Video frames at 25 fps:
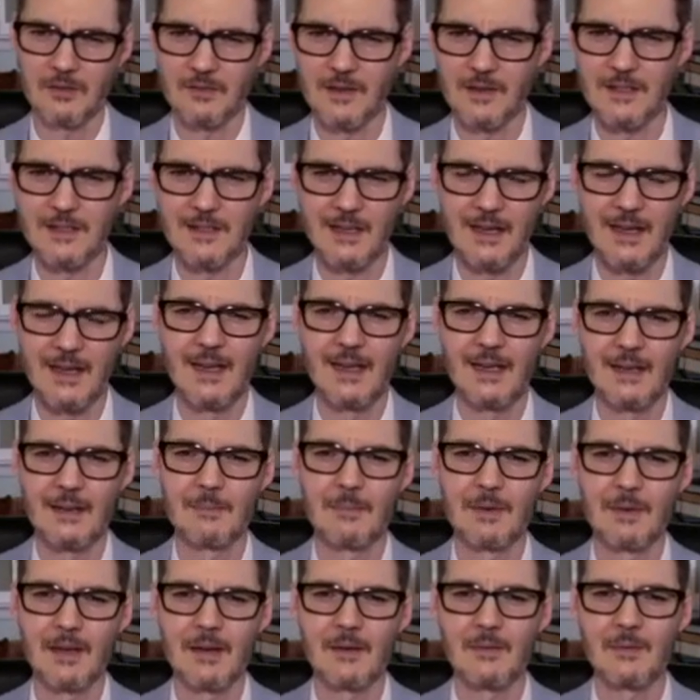of these,
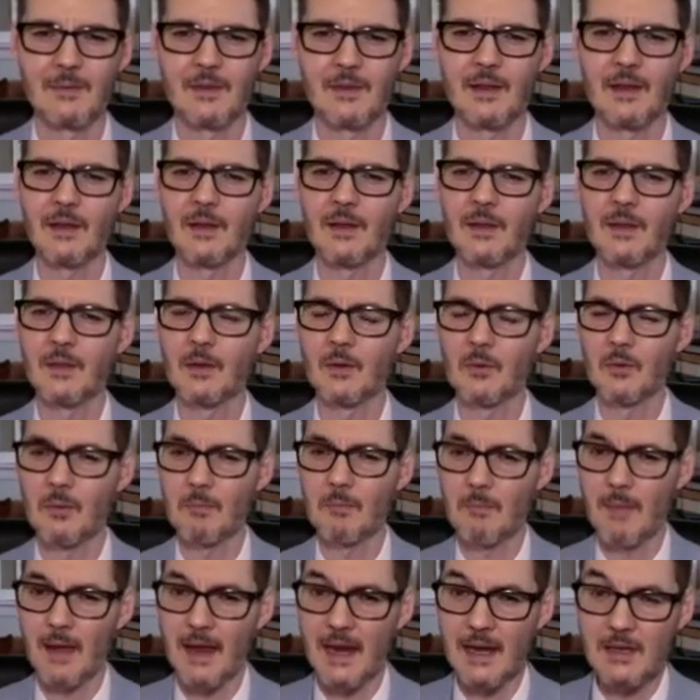but the
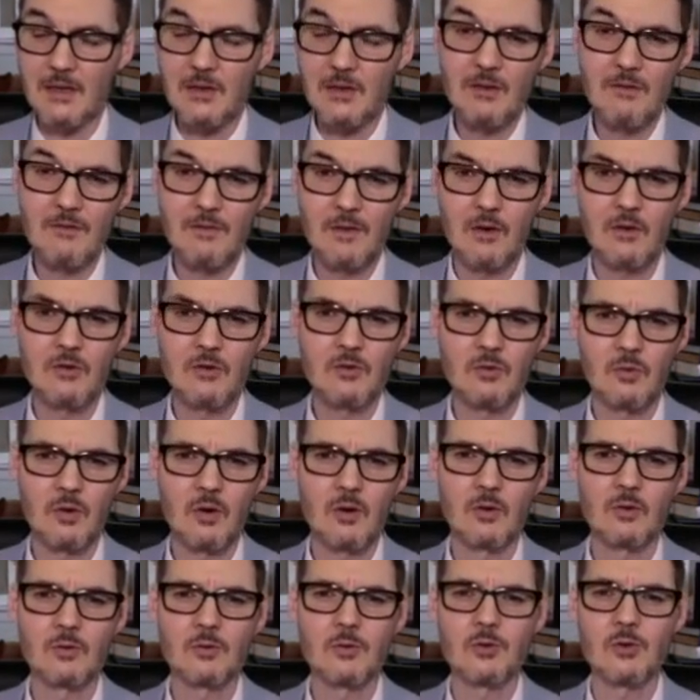remainder of those
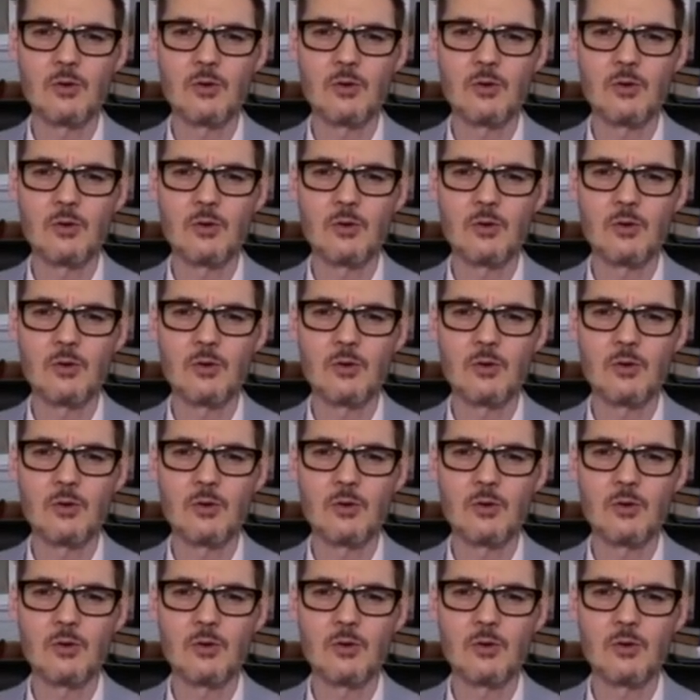roles,